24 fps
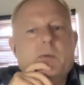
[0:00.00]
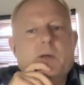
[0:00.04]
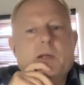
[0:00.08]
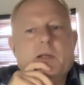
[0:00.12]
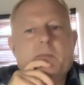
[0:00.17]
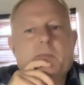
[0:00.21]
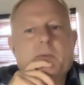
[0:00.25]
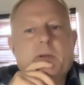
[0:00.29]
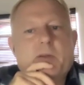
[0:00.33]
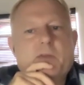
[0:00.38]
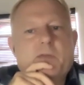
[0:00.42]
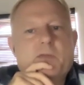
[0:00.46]
but
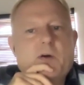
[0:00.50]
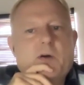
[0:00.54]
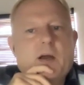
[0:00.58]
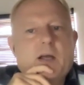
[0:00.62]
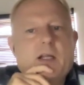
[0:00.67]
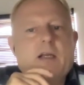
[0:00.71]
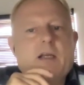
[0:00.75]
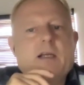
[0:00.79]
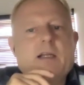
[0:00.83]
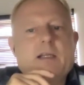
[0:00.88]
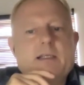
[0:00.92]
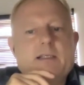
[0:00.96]
it
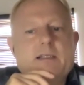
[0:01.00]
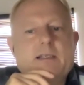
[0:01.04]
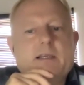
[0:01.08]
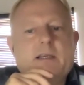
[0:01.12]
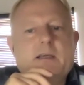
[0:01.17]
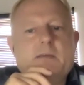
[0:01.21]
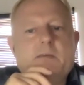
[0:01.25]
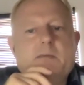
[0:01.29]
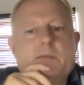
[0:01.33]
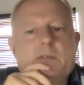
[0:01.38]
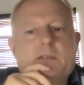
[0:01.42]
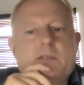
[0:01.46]
finally
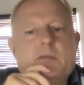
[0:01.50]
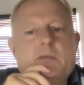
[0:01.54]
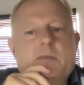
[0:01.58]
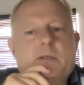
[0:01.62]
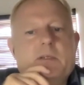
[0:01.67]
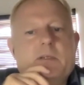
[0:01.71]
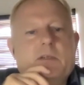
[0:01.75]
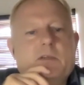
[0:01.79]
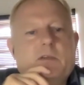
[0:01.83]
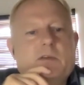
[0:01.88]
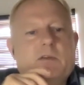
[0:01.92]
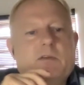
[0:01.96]
seems to be
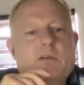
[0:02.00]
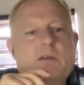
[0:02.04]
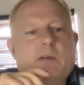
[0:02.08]
sort